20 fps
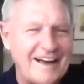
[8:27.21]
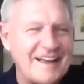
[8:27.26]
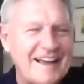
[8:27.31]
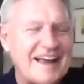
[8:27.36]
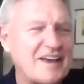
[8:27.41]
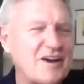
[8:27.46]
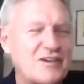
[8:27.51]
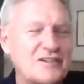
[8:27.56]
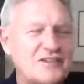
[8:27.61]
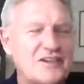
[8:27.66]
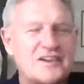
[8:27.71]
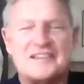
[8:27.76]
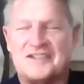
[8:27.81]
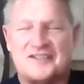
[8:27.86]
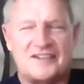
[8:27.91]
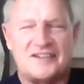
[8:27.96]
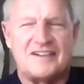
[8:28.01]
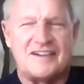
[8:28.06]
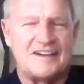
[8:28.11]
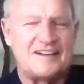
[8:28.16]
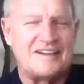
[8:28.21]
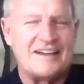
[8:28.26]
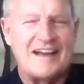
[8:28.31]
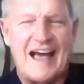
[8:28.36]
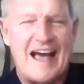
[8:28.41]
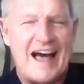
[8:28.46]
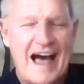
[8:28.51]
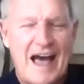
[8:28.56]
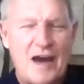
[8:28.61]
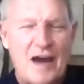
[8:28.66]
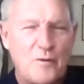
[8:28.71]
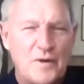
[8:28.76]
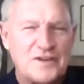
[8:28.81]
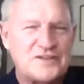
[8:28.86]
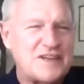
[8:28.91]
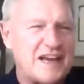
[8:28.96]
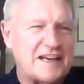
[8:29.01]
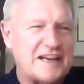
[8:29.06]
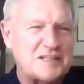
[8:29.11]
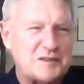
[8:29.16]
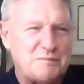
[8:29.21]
I go, "Listen, I wish I could